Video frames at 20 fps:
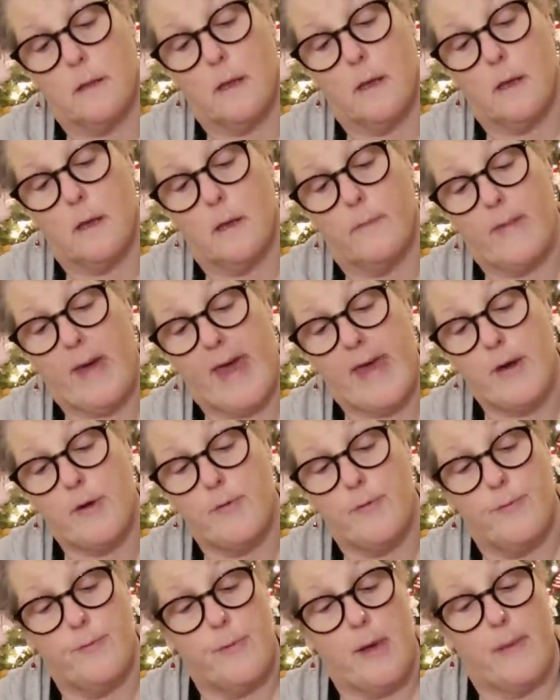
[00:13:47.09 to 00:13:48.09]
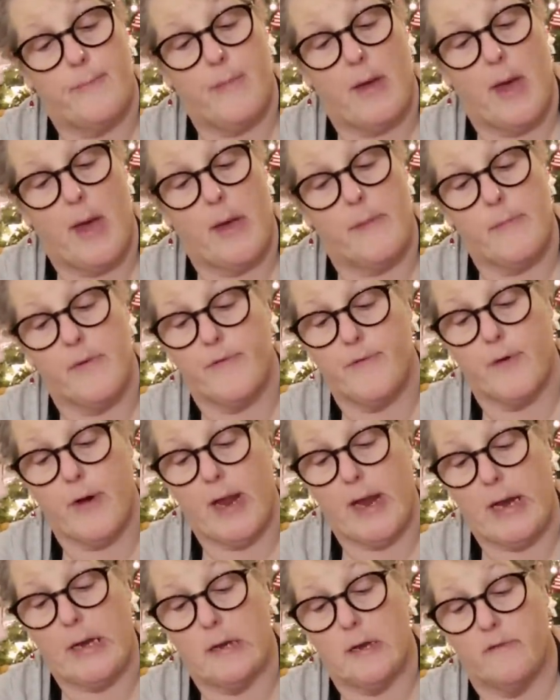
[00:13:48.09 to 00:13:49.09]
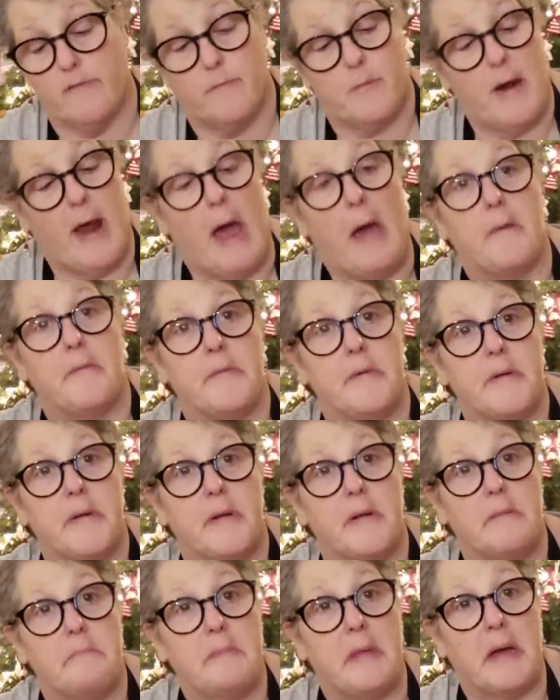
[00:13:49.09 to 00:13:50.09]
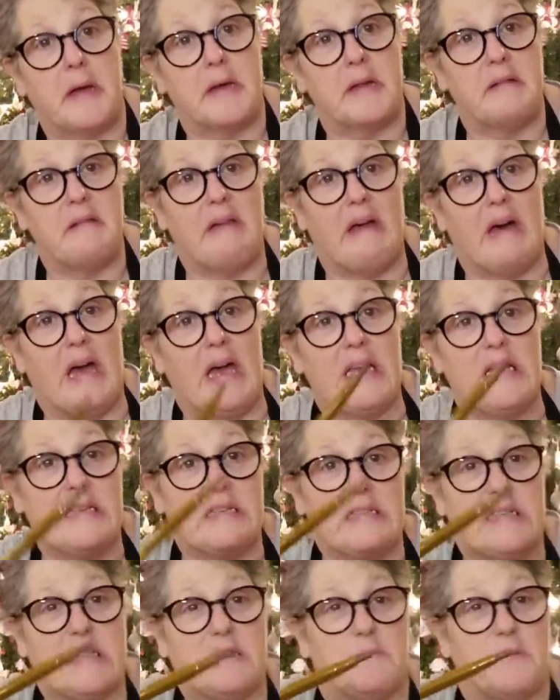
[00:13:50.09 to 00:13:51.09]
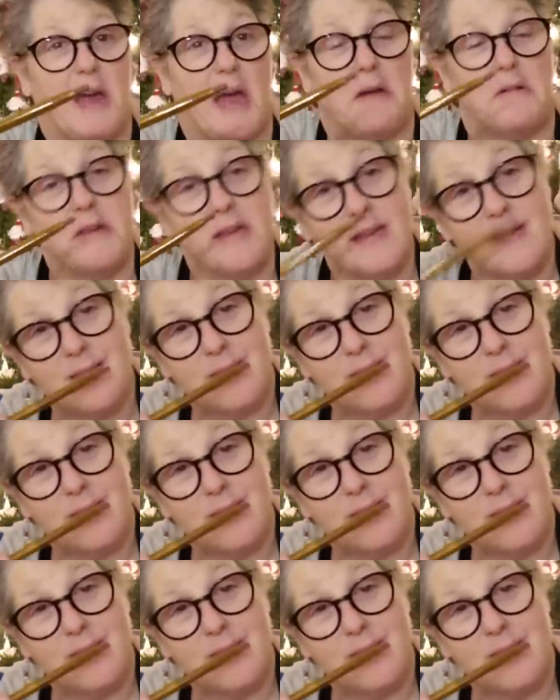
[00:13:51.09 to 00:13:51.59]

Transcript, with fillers: Um, I don't, I'm, I'm afraid of brown. I'm not going to lie. It's brown.